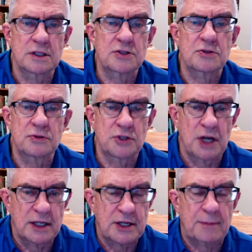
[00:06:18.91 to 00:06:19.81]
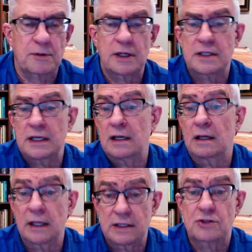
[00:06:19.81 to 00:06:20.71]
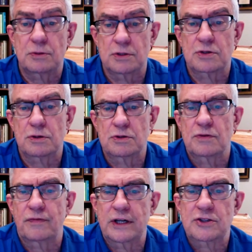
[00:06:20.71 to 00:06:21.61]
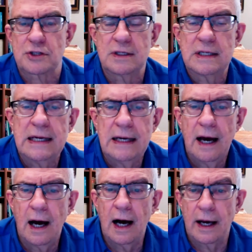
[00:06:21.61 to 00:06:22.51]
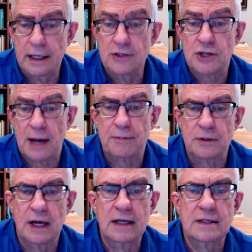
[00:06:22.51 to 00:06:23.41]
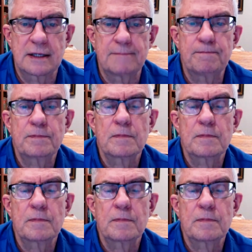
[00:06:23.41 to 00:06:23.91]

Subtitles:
This John chapter 18, and it leads to his crucifixion in chapter 19,